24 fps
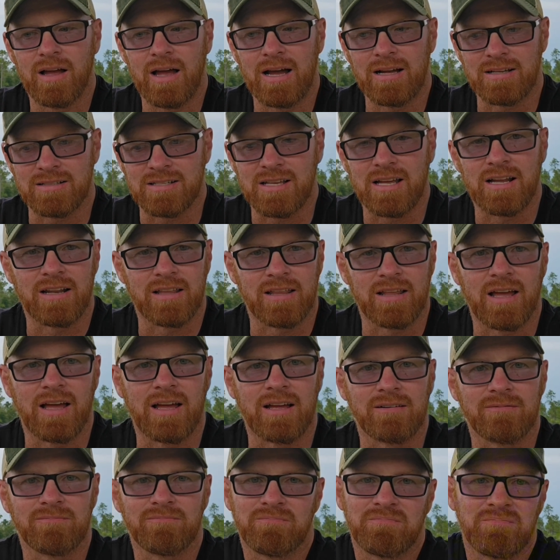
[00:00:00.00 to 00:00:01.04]
outside of
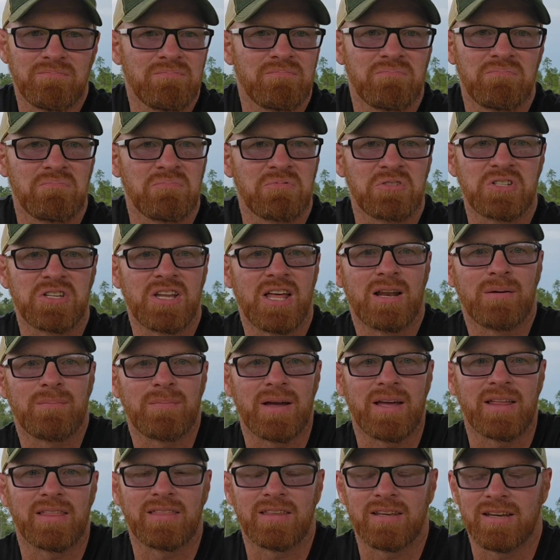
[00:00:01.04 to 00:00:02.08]
that, it's not a
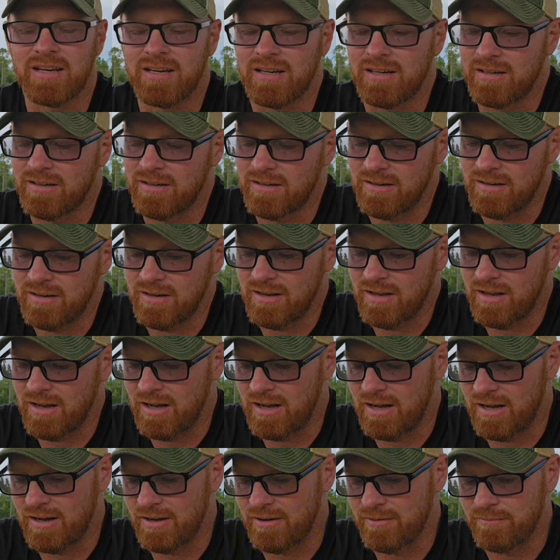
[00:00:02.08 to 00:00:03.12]
bad thing.
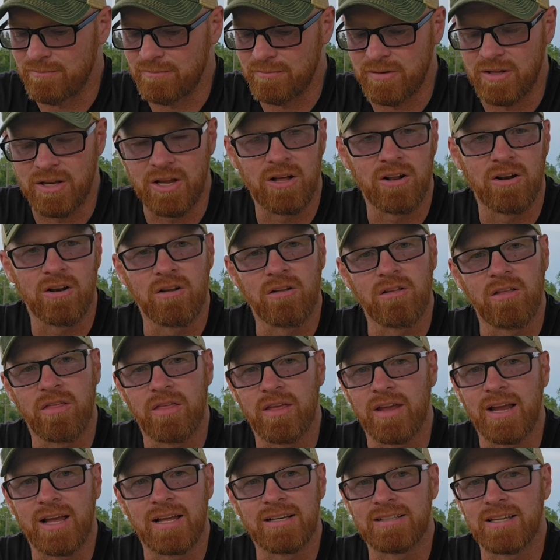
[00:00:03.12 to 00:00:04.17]
The only other
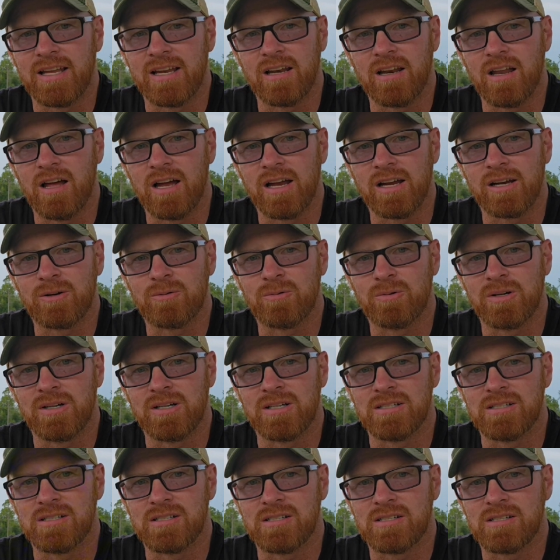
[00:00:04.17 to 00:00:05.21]
thing I didn't like
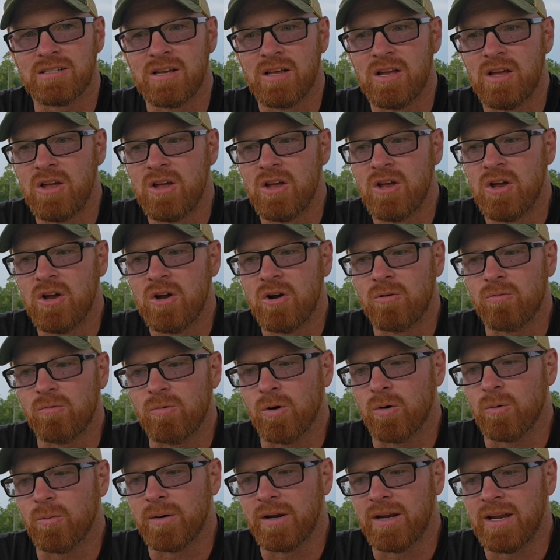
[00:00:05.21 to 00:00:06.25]
was
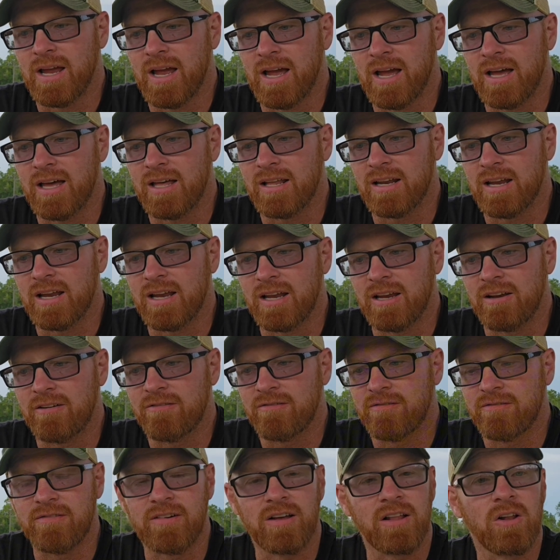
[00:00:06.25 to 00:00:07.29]
where we had a
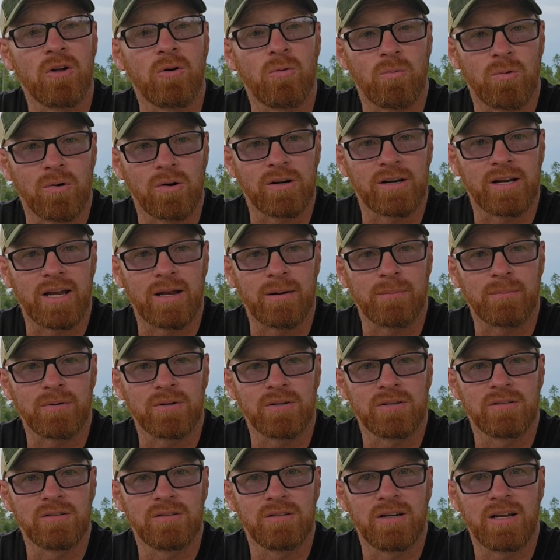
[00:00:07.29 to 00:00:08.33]
fellow work
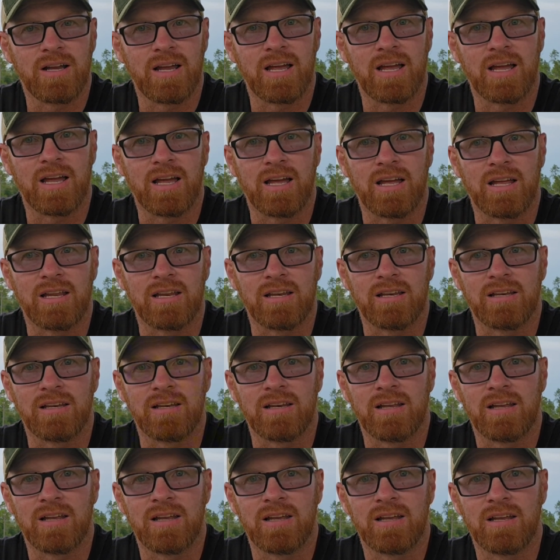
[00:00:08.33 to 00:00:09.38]
camper, and
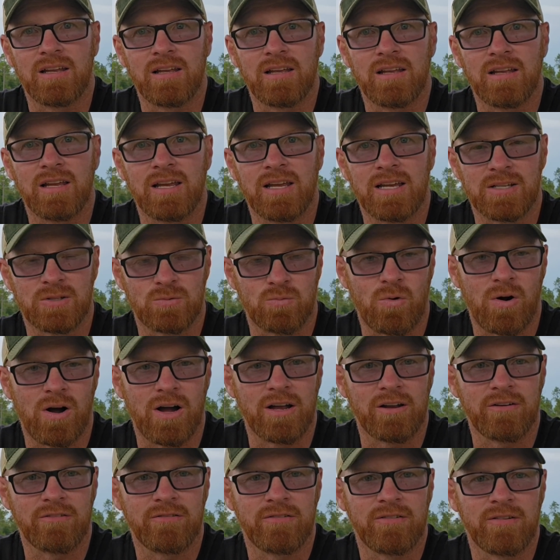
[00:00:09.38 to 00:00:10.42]
his
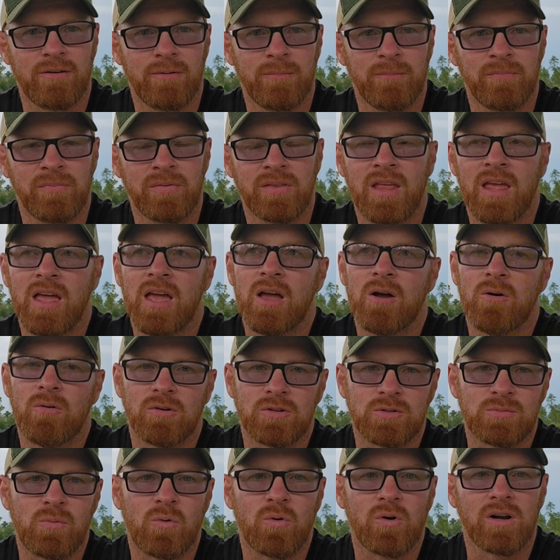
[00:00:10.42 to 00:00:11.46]
wife
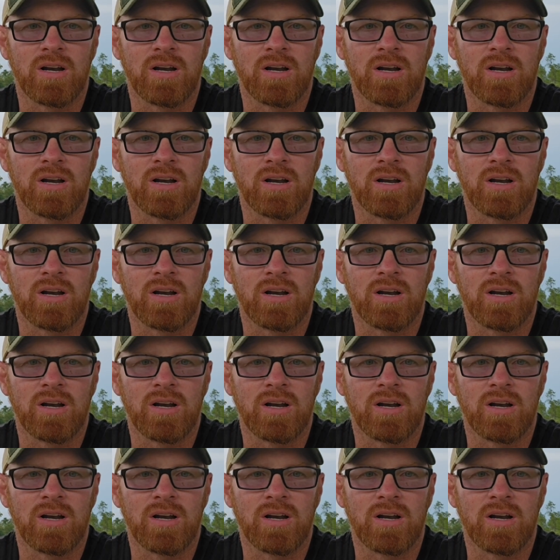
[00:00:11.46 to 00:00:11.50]
was